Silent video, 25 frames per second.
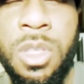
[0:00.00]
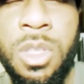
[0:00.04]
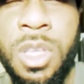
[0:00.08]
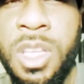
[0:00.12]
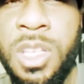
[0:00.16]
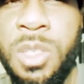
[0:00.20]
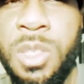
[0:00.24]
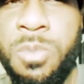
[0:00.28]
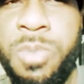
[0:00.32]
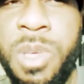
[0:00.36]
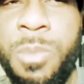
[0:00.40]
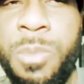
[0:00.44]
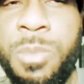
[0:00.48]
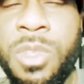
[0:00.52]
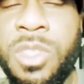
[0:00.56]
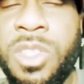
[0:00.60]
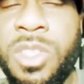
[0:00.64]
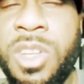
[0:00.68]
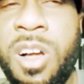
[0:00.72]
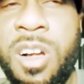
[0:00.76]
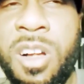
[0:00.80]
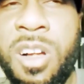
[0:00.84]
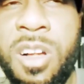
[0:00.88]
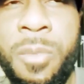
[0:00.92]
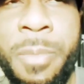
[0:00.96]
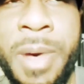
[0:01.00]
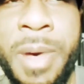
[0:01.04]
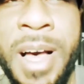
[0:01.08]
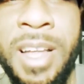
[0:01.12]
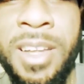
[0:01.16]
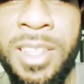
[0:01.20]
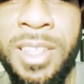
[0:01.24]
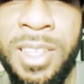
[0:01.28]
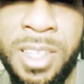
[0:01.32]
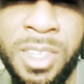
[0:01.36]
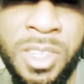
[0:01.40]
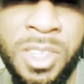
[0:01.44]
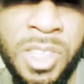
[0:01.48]
things people talk
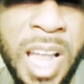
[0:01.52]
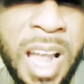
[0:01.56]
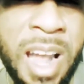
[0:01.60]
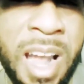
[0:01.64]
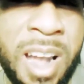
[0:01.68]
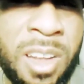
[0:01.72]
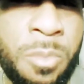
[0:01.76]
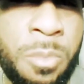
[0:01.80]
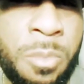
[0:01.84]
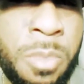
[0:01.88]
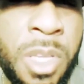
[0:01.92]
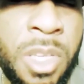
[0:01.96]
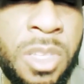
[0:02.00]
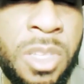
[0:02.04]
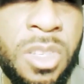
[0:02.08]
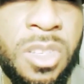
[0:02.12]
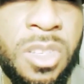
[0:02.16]
Real about talk, I ain't throwing